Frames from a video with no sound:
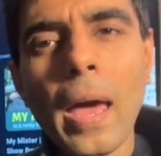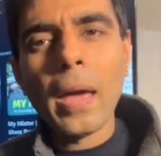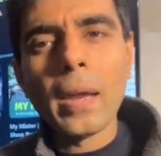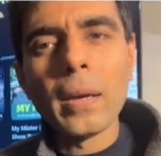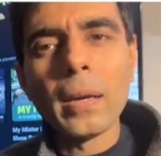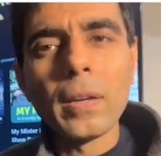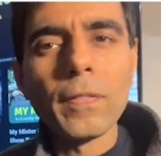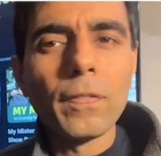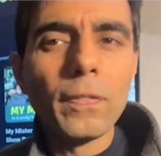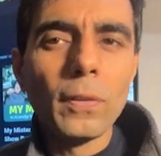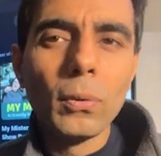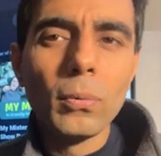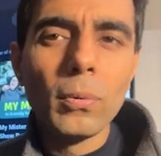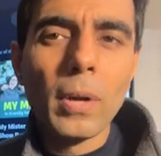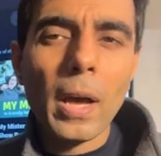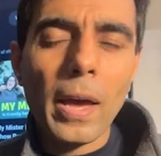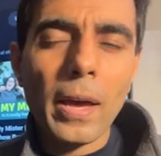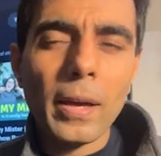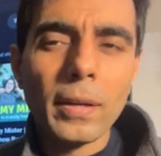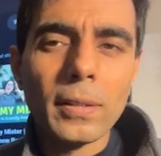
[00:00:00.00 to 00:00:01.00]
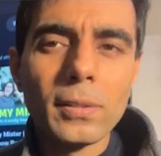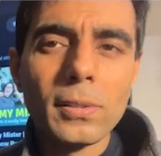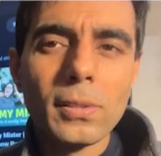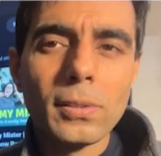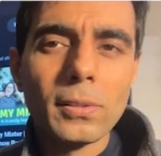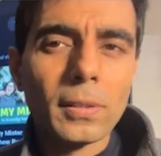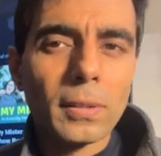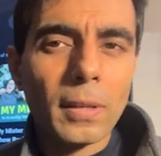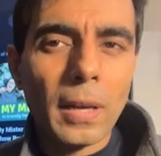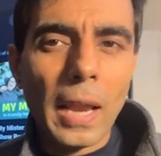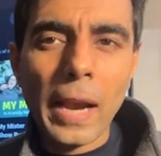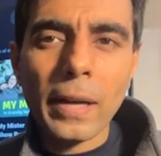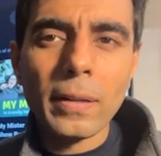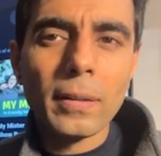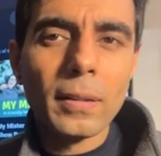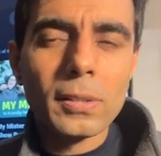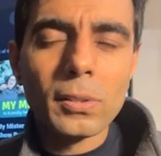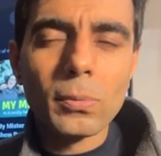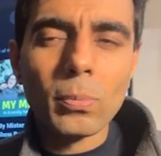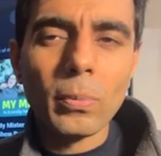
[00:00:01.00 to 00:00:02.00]
And if you guys like
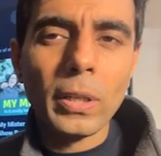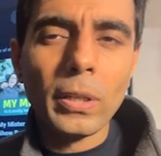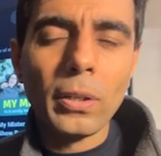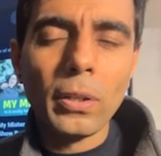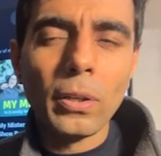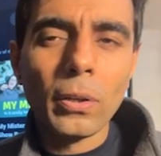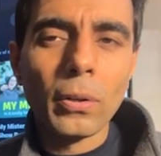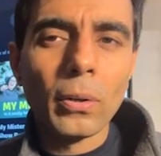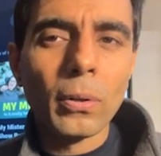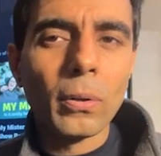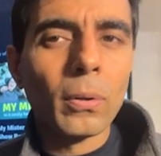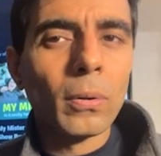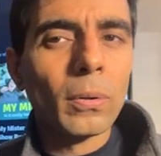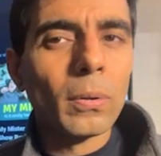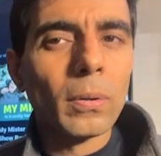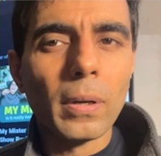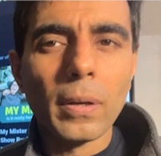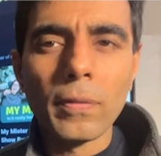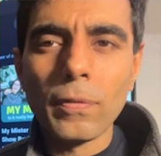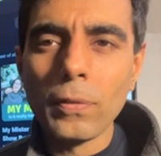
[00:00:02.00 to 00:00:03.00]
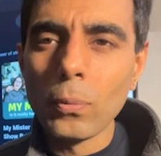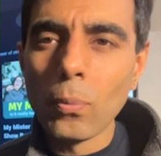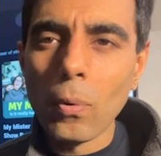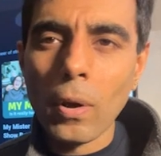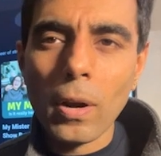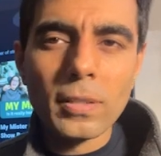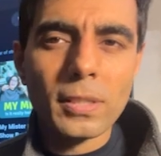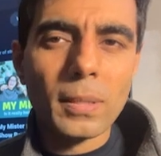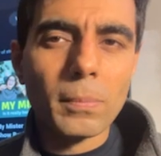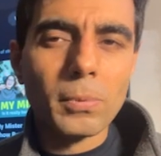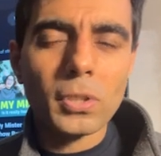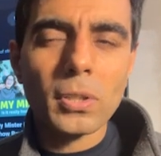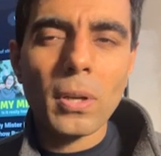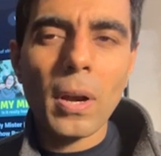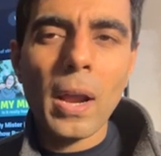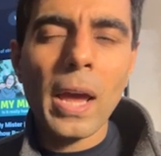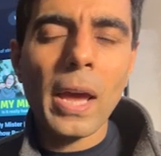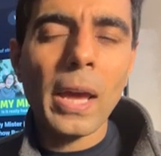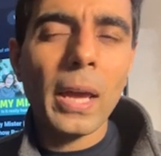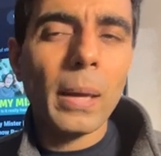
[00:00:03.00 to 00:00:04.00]
this video, if you want to
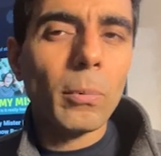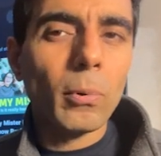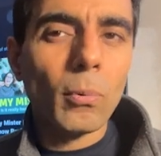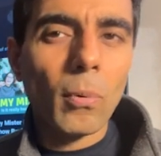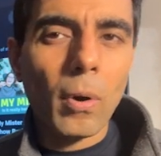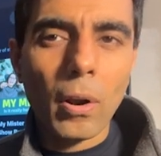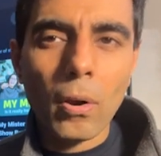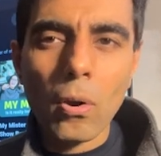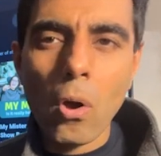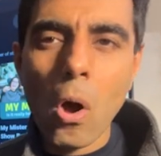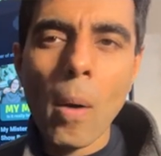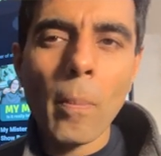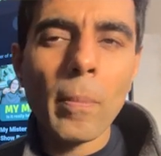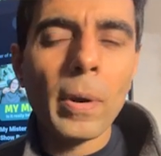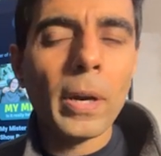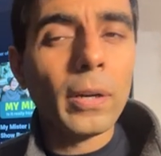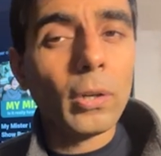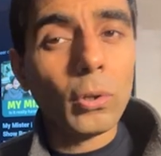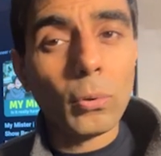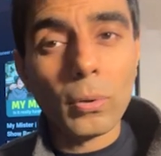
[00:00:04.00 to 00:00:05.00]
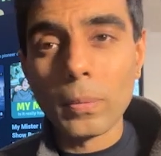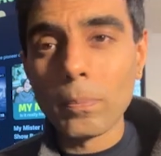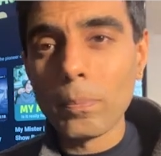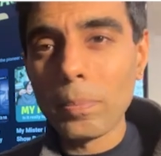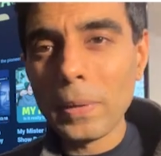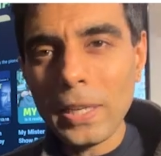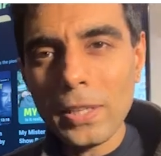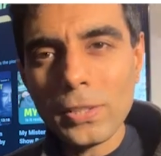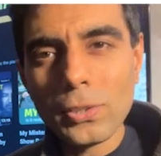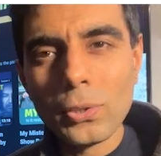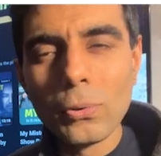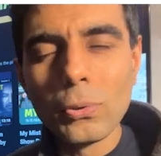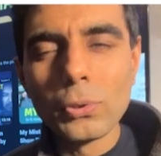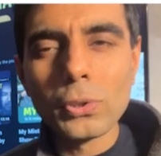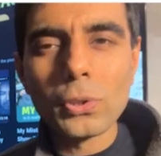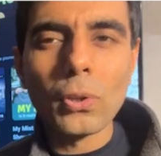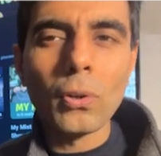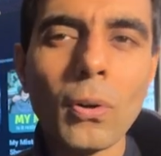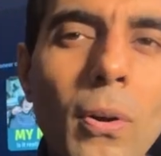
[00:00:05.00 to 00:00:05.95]
subscribe, you want to comment, you can please do so.